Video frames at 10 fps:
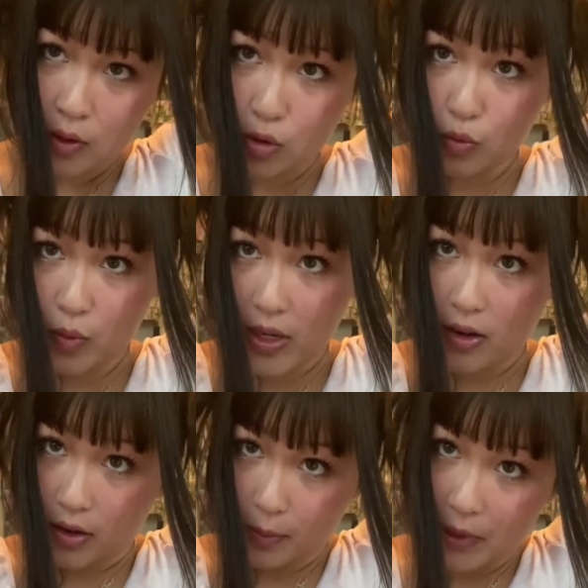three
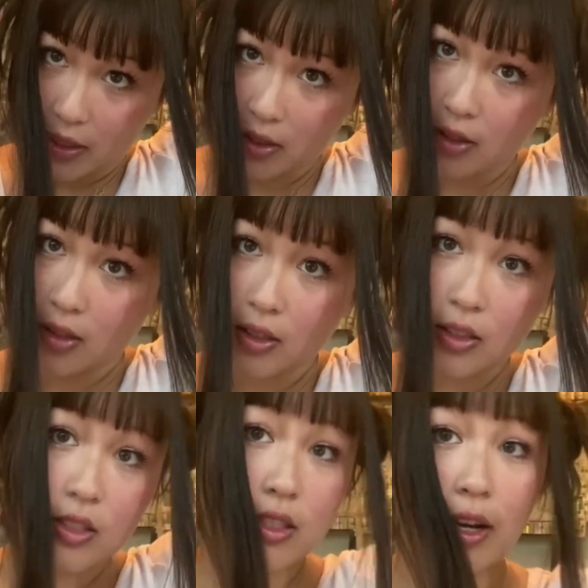on me,
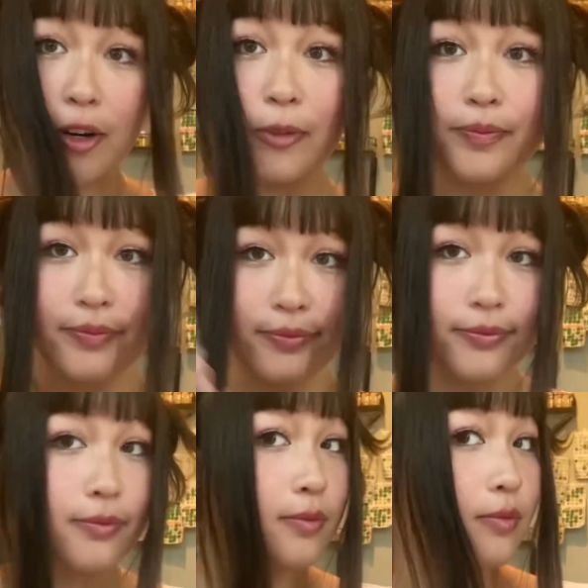so
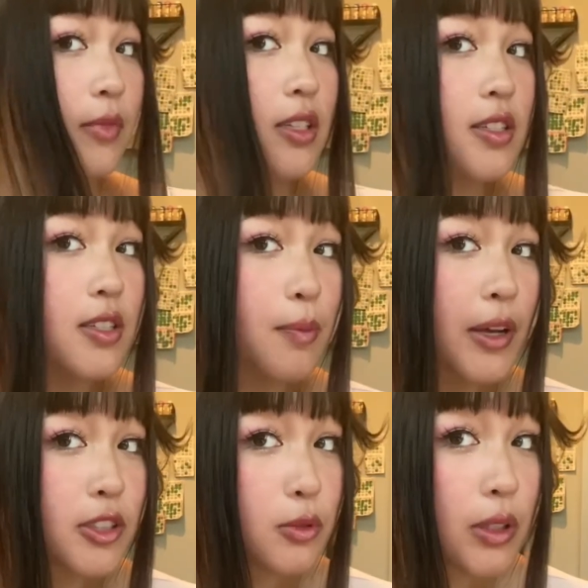this is the
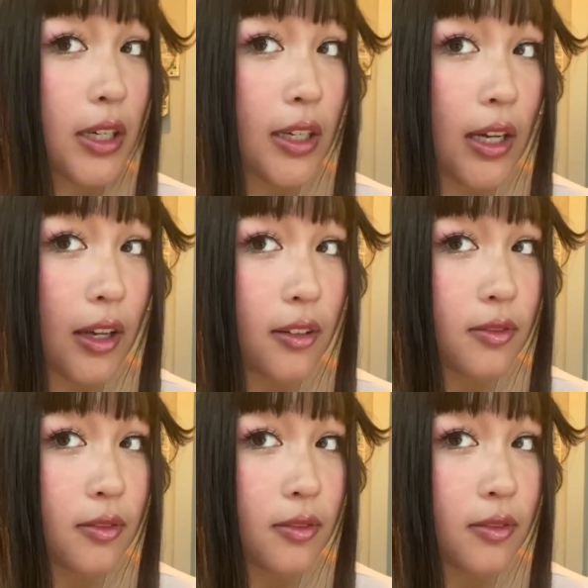best we're gonna get.